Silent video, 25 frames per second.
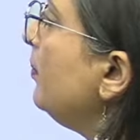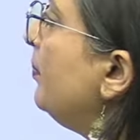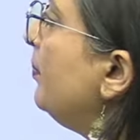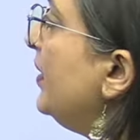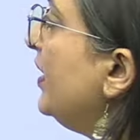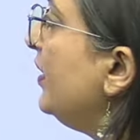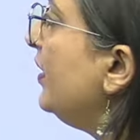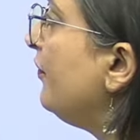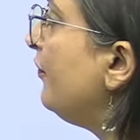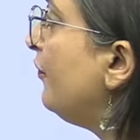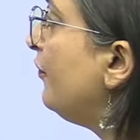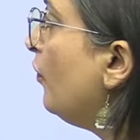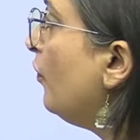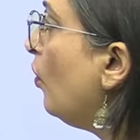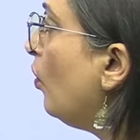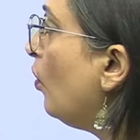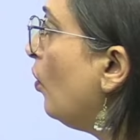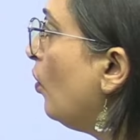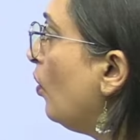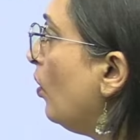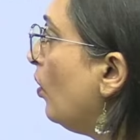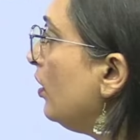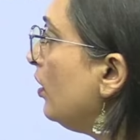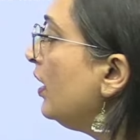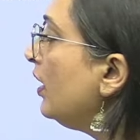
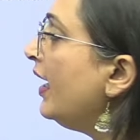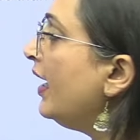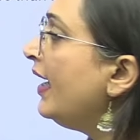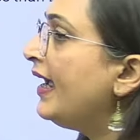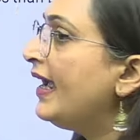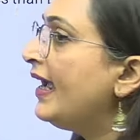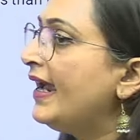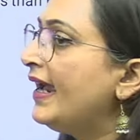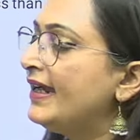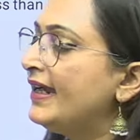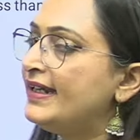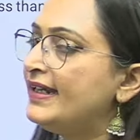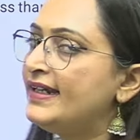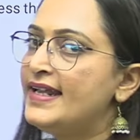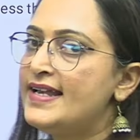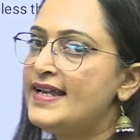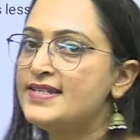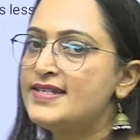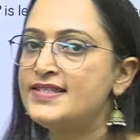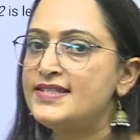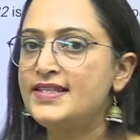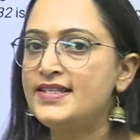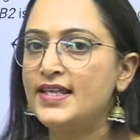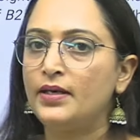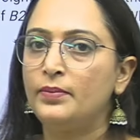B4 and less
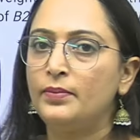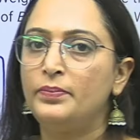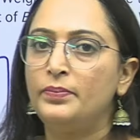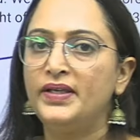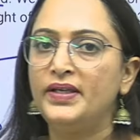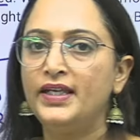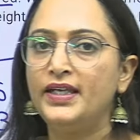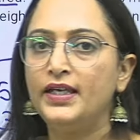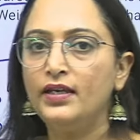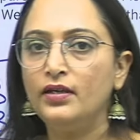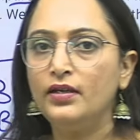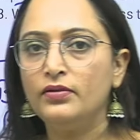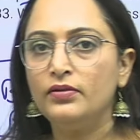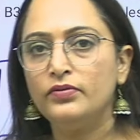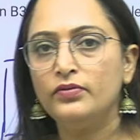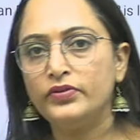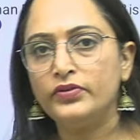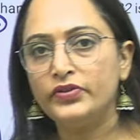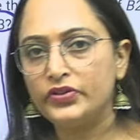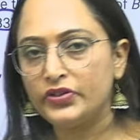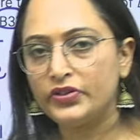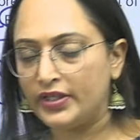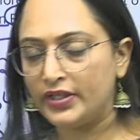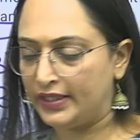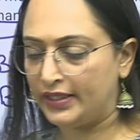than
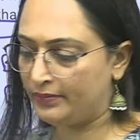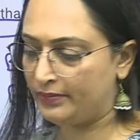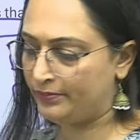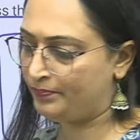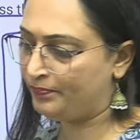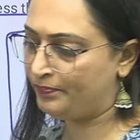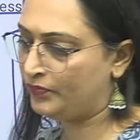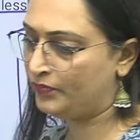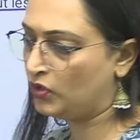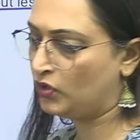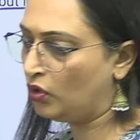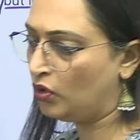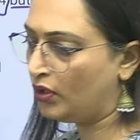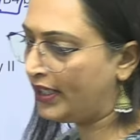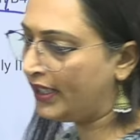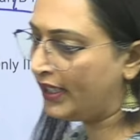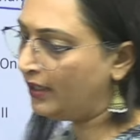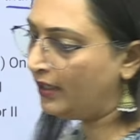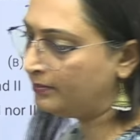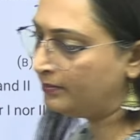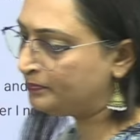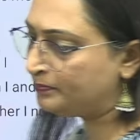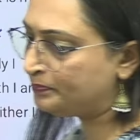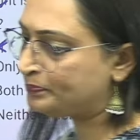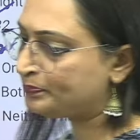B3. Okay?
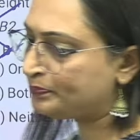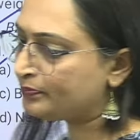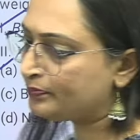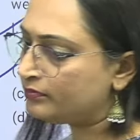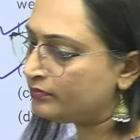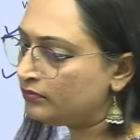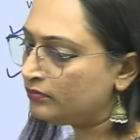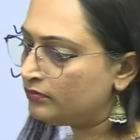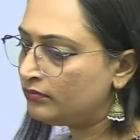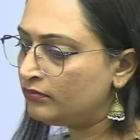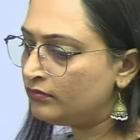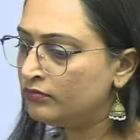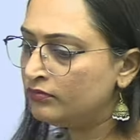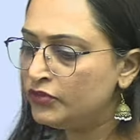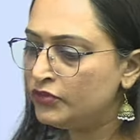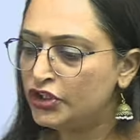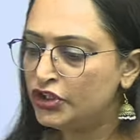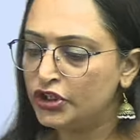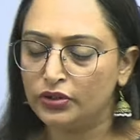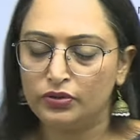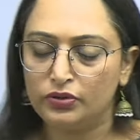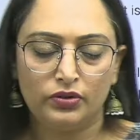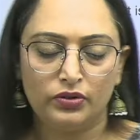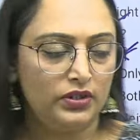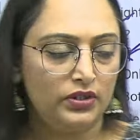Chalo,
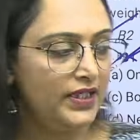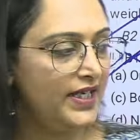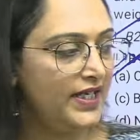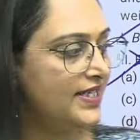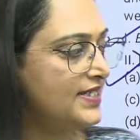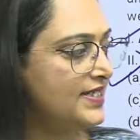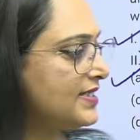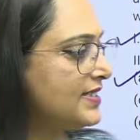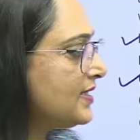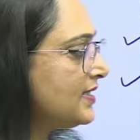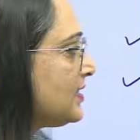let's